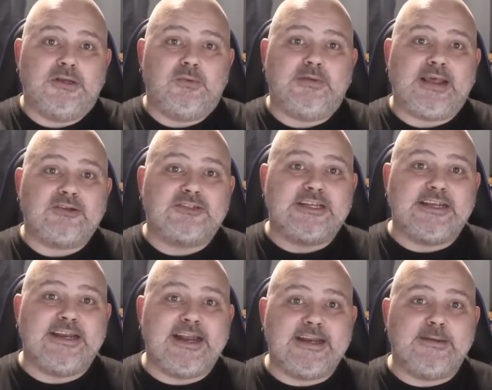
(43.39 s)
without
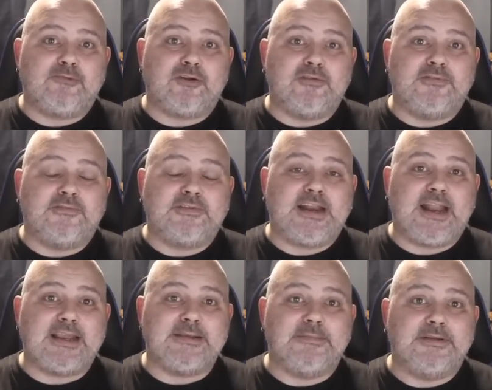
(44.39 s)
seeking any proof of
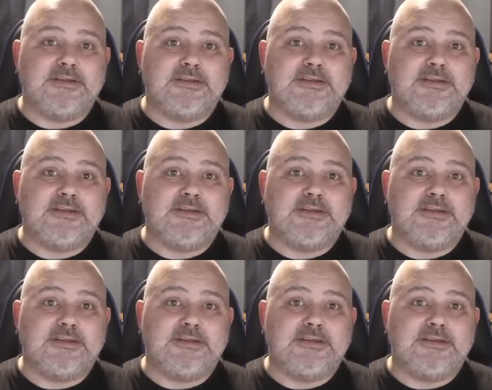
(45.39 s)
claim.